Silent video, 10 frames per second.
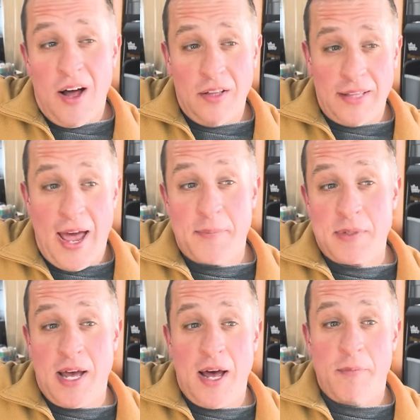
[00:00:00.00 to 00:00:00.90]
a
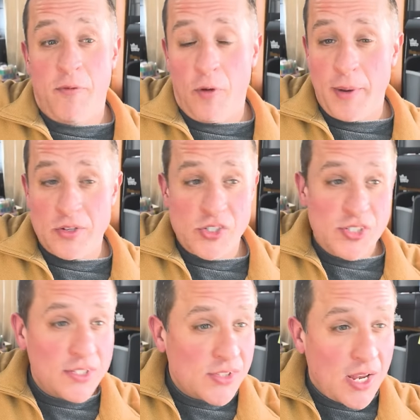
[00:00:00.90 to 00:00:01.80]
laptop for about
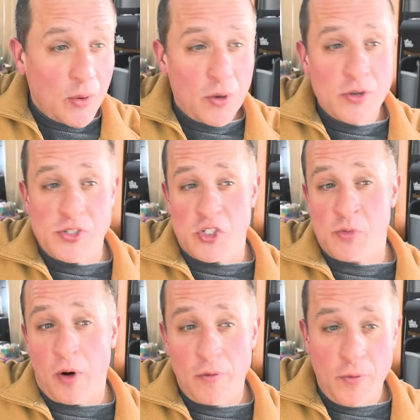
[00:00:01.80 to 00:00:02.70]
six hours, a
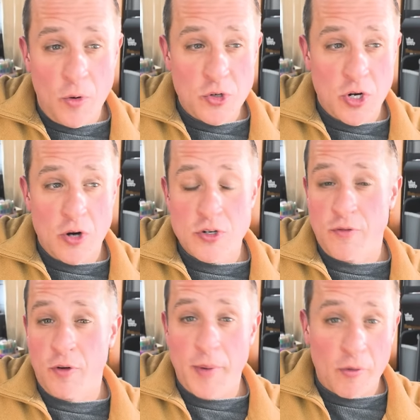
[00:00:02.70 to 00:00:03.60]
smartphone charger
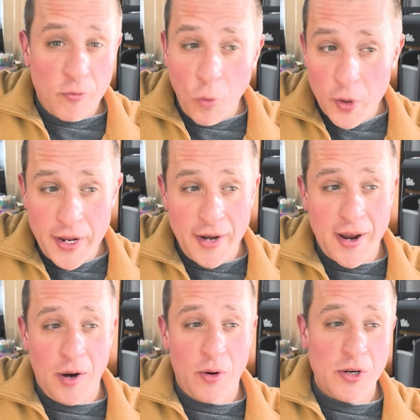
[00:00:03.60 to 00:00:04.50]
for about 48
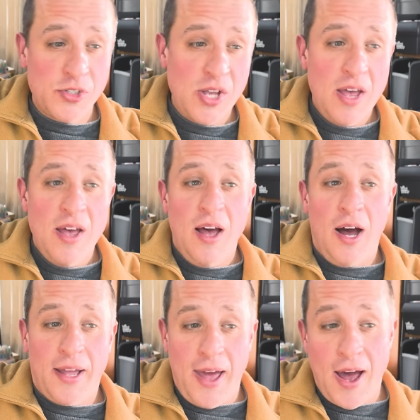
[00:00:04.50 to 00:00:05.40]
hours.
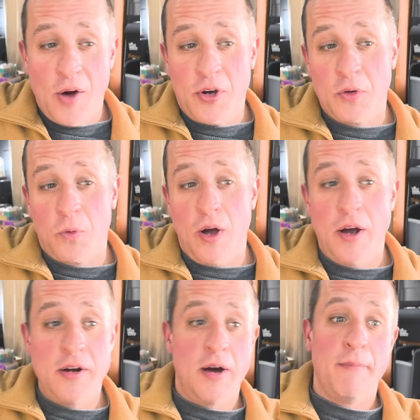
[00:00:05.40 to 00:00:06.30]
A cow could
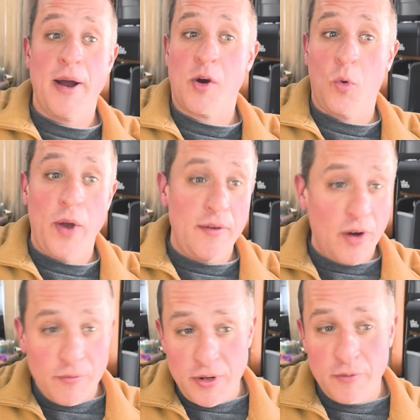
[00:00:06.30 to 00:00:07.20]
run a microwave
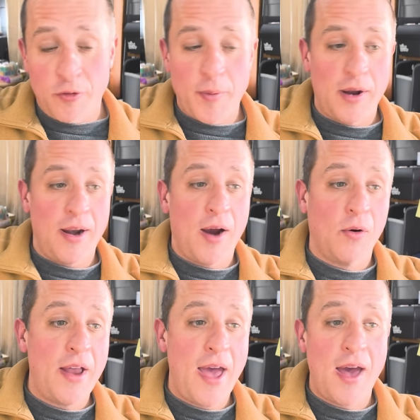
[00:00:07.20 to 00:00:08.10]
oven for about an
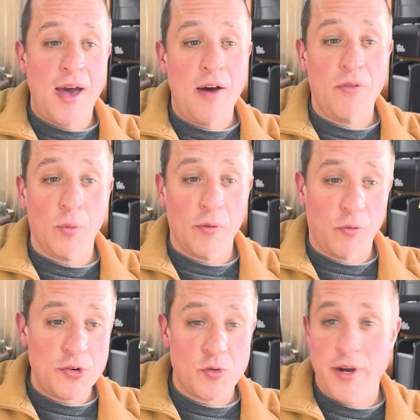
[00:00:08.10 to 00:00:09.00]
hour and a half, a
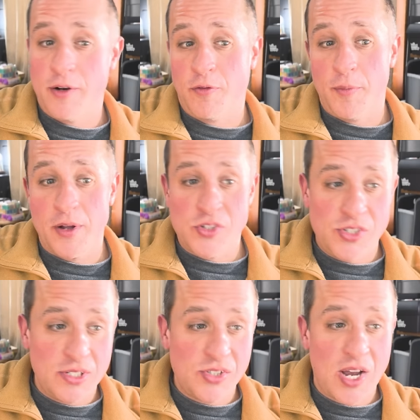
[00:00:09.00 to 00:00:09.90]
refrigerator for about
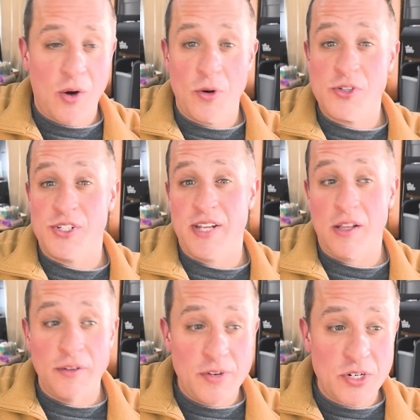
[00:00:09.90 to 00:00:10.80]
six hours, a
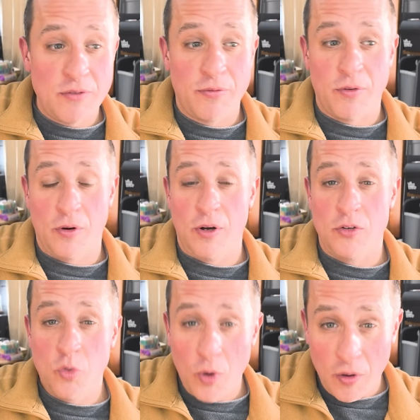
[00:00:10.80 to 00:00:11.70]
television for a
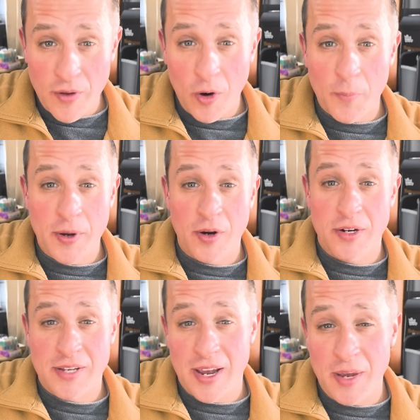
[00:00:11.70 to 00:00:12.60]
12 hour
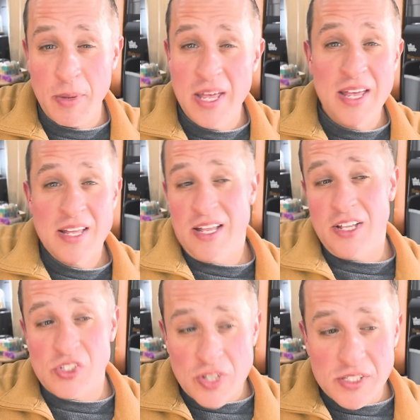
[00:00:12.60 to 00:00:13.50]
period of time,
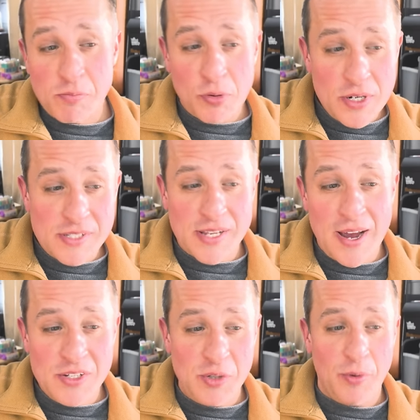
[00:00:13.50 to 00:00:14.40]
and so that's pretty
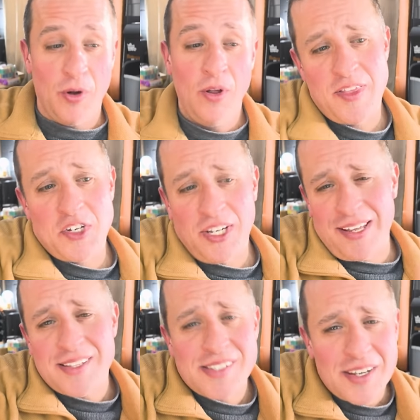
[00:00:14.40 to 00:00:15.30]
sizable. And the
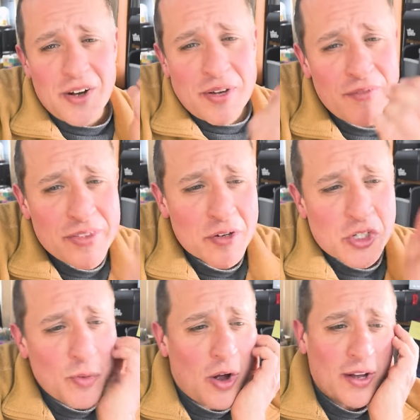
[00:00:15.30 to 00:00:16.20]
chickens, you know, given their
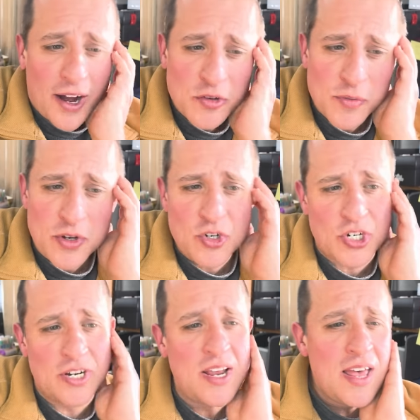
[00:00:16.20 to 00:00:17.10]
small
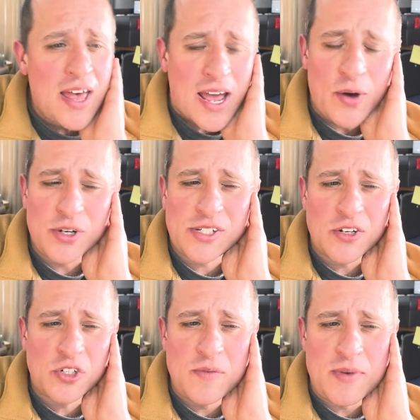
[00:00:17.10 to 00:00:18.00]
contribution, it would
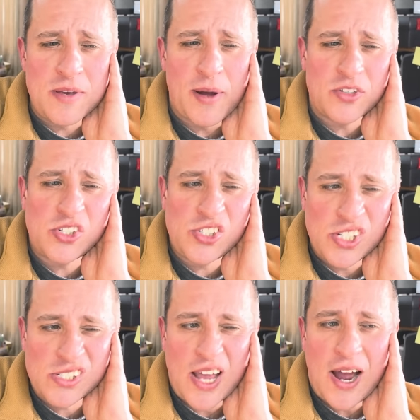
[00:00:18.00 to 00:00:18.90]
essentially be about
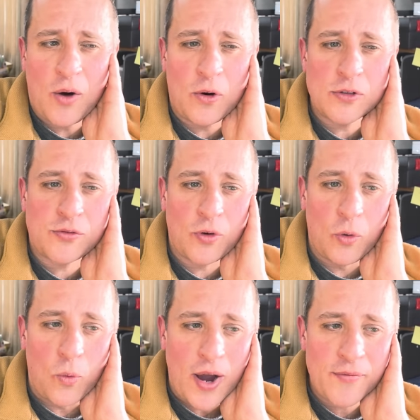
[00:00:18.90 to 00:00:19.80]
six hours for
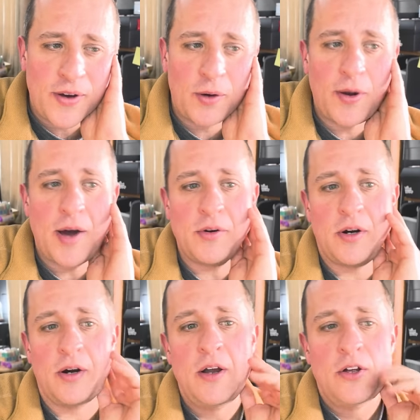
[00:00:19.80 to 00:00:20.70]
a Wi-Fi
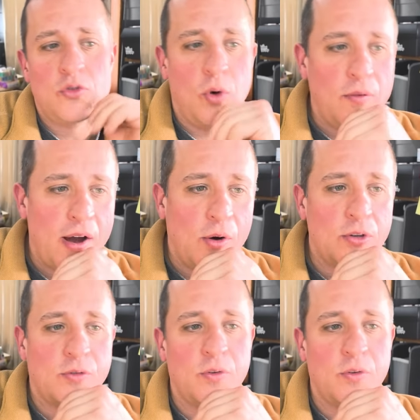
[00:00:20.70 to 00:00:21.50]
router, 12 hours